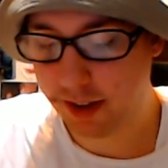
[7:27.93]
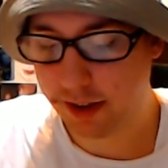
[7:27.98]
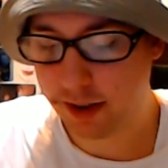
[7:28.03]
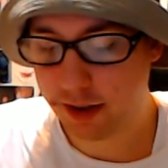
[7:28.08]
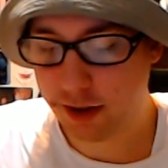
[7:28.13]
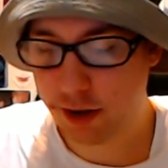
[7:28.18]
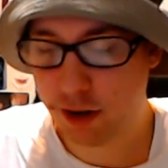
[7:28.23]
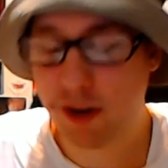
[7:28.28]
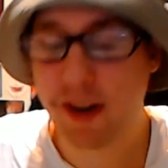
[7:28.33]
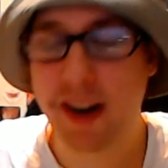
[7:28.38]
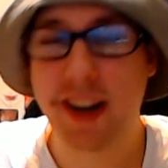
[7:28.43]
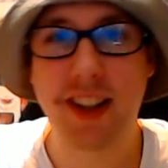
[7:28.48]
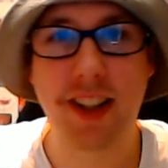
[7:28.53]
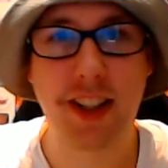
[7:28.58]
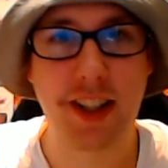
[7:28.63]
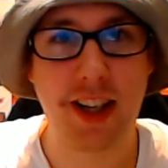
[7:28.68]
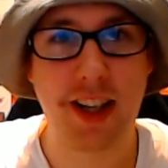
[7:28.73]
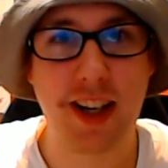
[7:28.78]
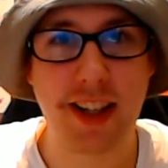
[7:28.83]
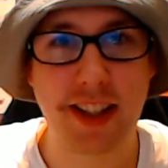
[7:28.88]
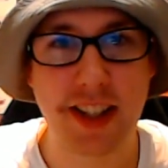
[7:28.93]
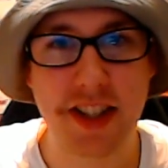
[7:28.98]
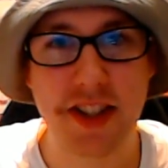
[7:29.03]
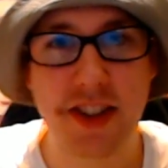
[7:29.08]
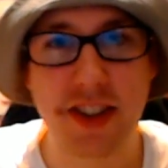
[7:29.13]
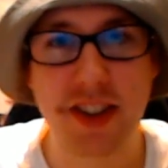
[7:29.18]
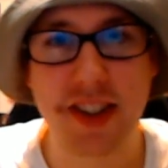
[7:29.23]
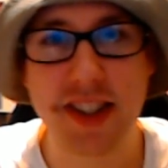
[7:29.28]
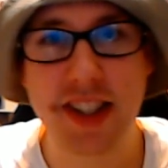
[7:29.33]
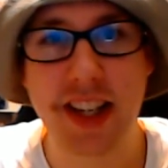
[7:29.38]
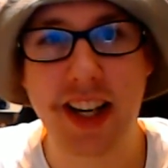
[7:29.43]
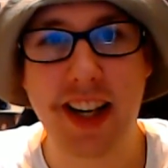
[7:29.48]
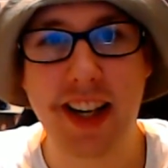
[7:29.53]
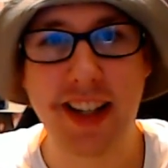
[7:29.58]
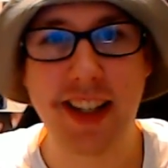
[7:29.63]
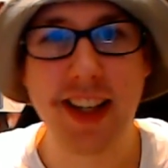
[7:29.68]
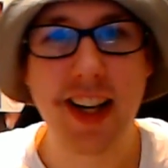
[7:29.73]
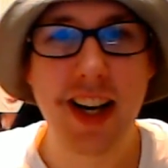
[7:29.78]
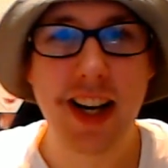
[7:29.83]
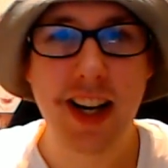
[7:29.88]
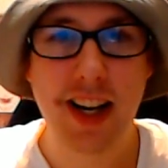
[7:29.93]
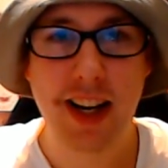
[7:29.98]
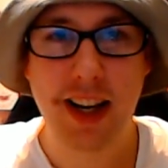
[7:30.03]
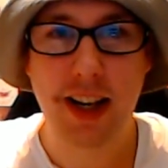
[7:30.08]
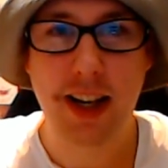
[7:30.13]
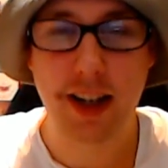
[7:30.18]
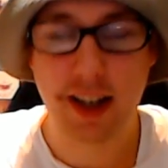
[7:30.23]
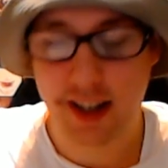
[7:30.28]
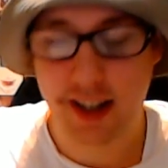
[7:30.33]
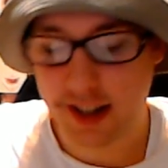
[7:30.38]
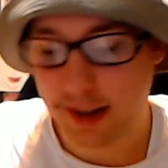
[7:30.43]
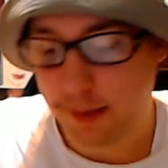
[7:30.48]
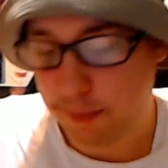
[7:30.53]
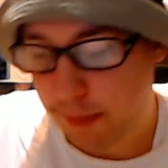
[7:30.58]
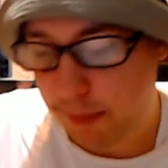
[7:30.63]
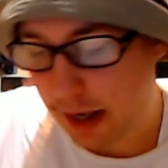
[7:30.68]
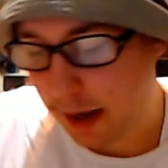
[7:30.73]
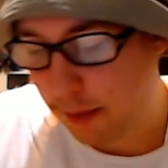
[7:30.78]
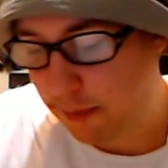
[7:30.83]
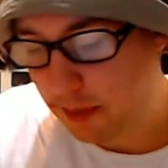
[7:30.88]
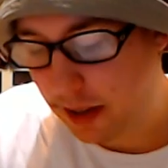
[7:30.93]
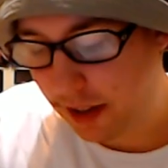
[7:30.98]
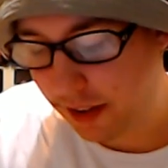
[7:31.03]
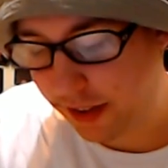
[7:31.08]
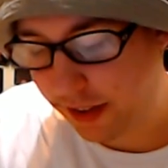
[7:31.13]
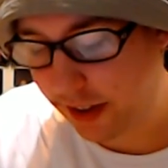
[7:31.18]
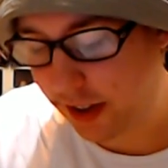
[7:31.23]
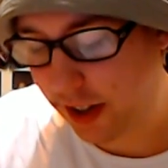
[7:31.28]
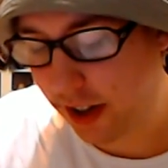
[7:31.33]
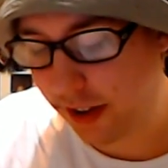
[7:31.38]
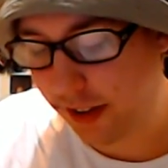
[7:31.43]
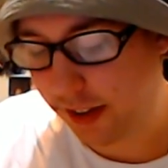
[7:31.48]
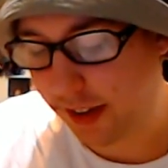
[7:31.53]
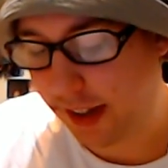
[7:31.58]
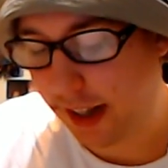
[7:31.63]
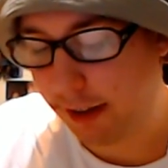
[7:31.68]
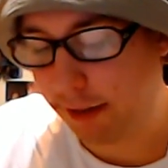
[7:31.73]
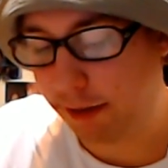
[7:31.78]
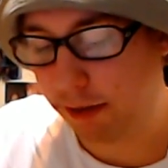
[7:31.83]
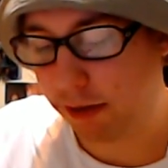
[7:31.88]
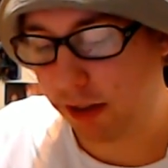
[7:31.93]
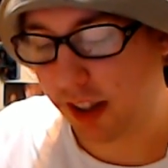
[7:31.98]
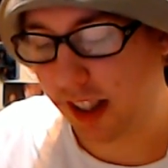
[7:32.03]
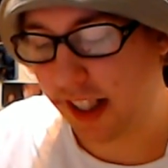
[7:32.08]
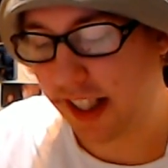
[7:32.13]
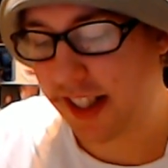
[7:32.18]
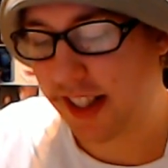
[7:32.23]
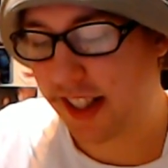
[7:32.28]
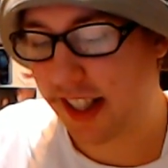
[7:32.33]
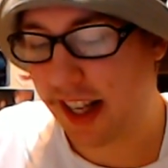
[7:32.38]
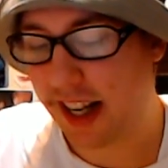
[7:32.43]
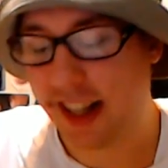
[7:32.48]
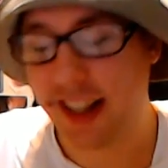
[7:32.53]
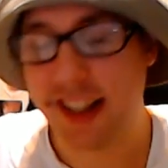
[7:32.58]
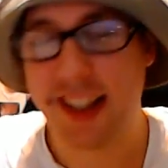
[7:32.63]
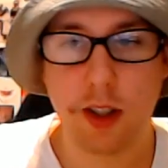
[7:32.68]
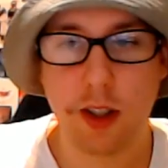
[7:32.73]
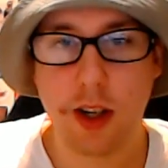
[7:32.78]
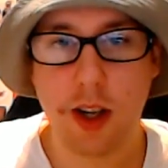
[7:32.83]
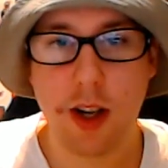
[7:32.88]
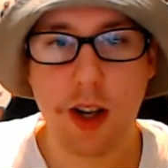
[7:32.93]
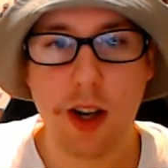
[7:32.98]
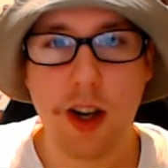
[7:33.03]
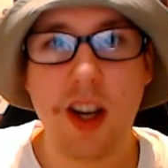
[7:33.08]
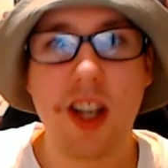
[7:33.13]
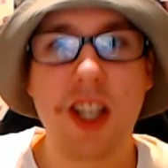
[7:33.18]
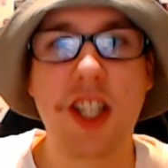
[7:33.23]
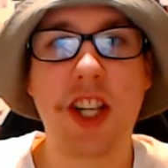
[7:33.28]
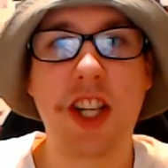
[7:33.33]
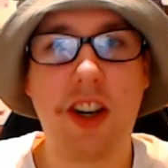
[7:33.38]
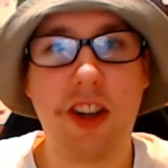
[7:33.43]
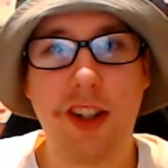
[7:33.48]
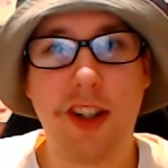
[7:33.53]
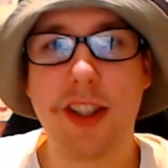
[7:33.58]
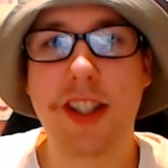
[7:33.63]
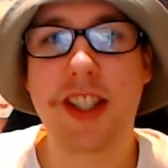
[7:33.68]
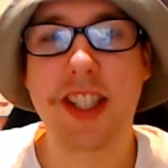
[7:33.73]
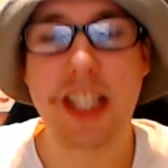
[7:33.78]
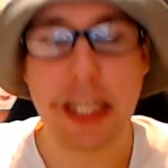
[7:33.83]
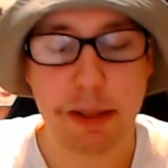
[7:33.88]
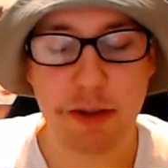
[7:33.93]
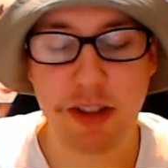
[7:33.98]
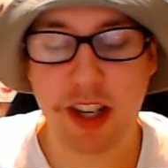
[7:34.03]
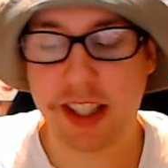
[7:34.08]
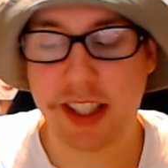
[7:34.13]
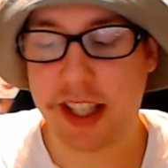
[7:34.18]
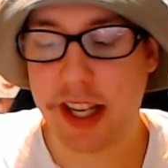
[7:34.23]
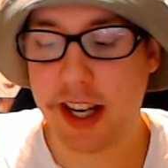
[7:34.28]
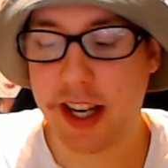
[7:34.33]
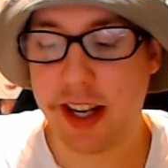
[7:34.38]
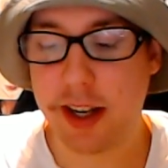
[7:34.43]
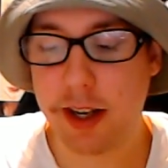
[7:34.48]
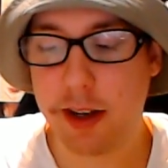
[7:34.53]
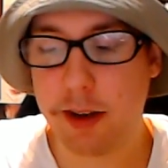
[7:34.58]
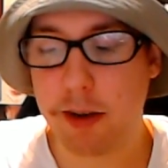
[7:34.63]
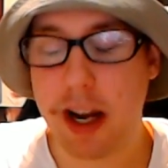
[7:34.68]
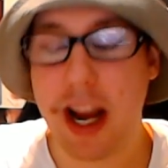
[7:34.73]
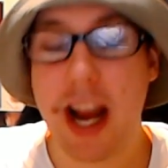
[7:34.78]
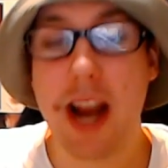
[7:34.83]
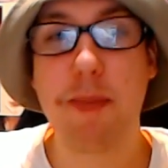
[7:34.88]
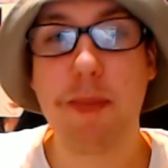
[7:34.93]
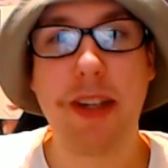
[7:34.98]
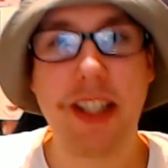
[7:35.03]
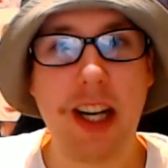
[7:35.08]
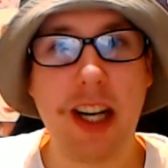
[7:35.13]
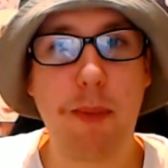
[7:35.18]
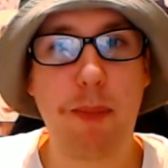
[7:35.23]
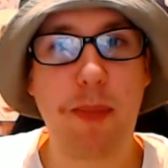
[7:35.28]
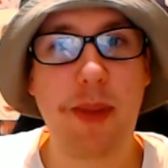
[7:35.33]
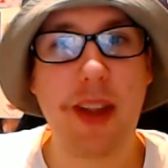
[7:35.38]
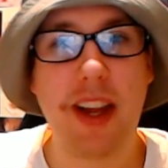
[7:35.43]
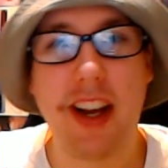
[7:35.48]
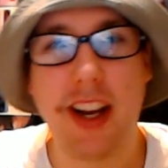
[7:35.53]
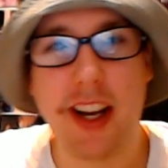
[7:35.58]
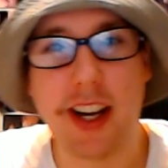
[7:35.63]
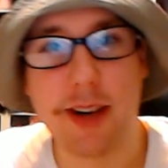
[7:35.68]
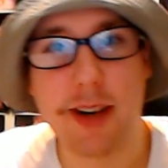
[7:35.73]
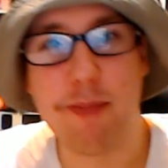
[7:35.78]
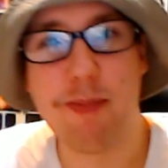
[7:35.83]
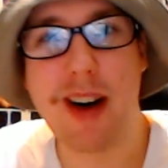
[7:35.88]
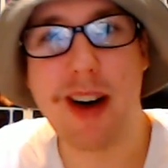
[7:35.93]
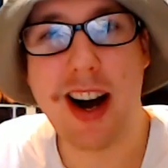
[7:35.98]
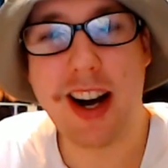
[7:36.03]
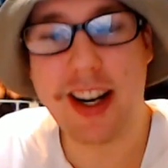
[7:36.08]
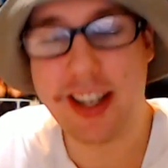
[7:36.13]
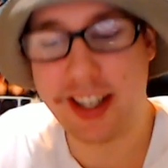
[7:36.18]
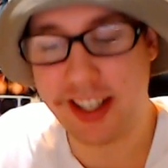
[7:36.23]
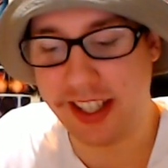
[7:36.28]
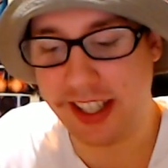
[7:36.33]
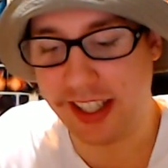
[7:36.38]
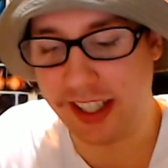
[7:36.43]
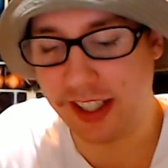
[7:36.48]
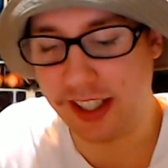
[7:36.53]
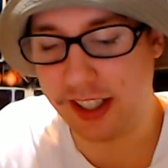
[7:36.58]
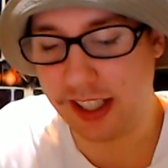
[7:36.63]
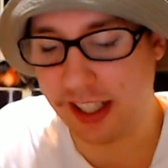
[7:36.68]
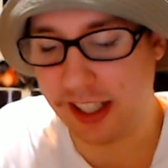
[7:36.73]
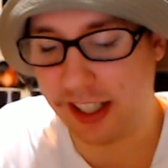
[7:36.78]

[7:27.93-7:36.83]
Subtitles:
trailer, I guess you could say, about a month ago they released that. So it seems like they're amping up their marketing